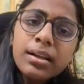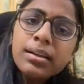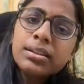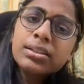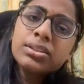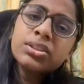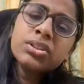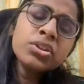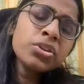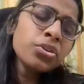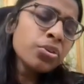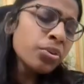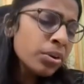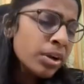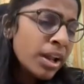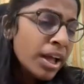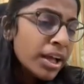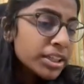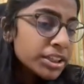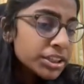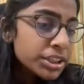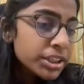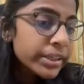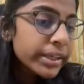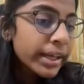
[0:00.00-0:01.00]
So you don't
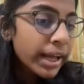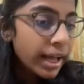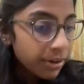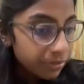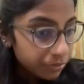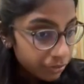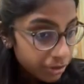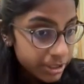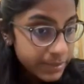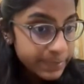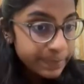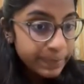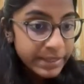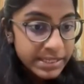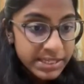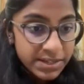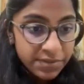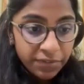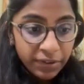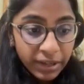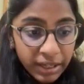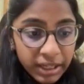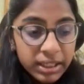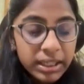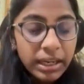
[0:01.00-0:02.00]
actually have to
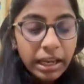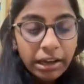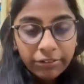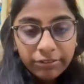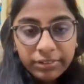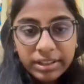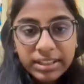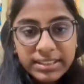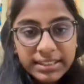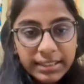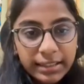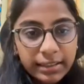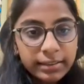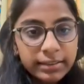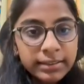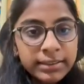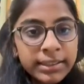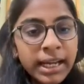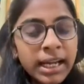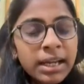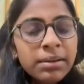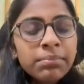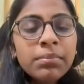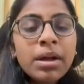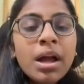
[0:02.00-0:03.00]
specify it every single
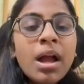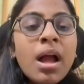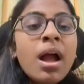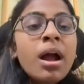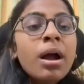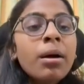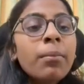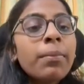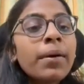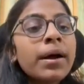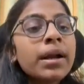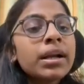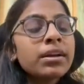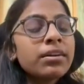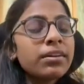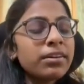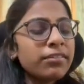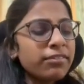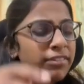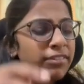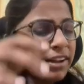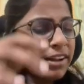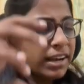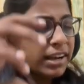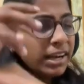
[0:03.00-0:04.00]
time, but
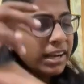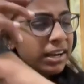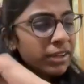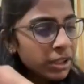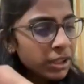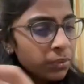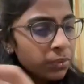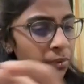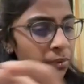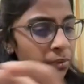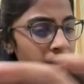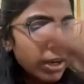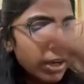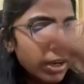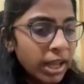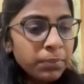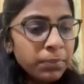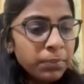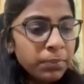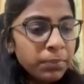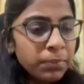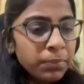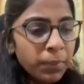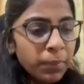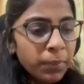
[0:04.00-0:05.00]
whenever you type a
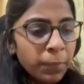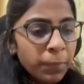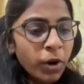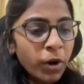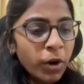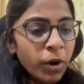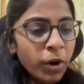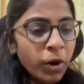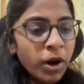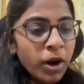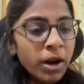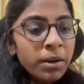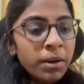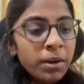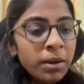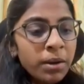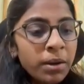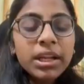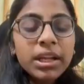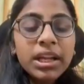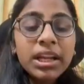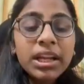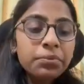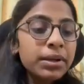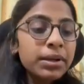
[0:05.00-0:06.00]
prompt, it will
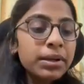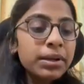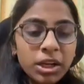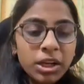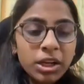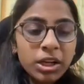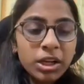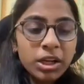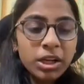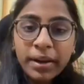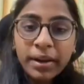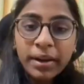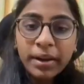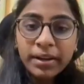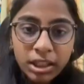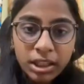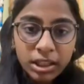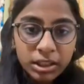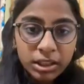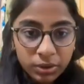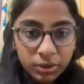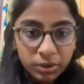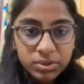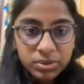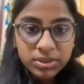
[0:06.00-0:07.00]
automatically
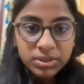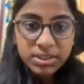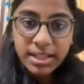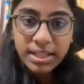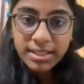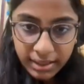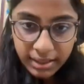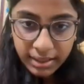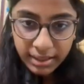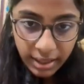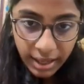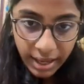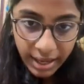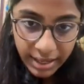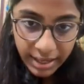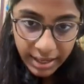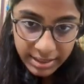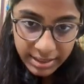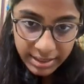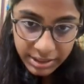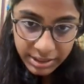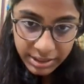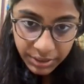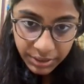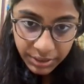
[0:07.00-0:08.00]
use that skill. As you
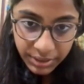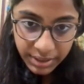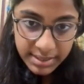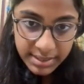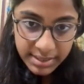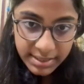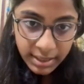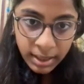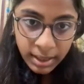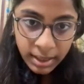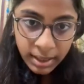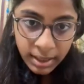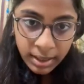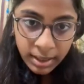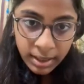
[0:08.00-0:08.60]
can see,